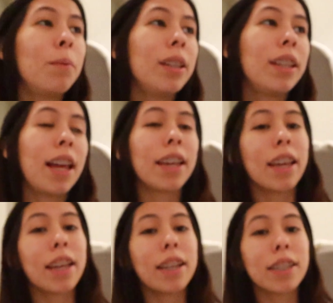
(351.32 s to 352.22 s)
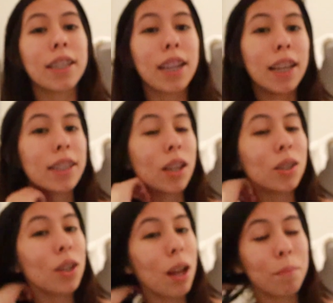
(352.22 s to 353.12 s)
really like it because it like
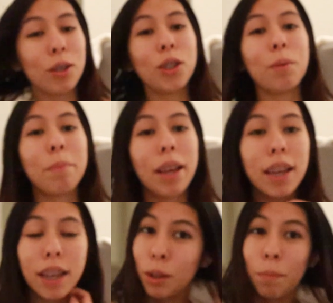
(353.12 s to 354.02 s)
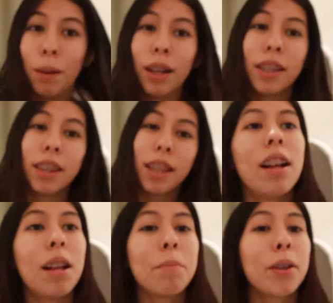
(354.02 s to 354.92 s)
tells you how much you make each month.
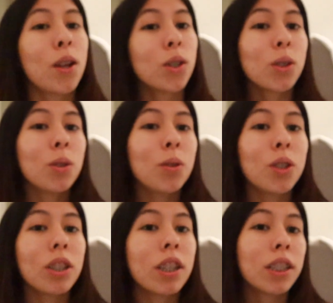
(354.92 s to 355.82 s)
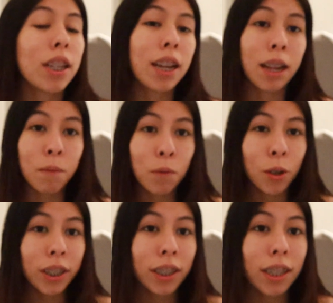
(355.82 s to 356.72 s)
And also there's an
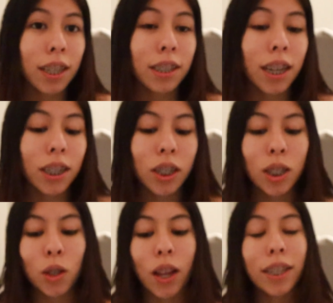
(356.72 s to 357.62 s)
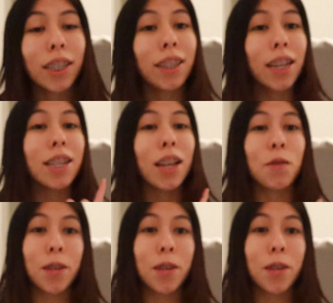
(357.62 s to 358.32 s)
invoice section. So that's the thing that you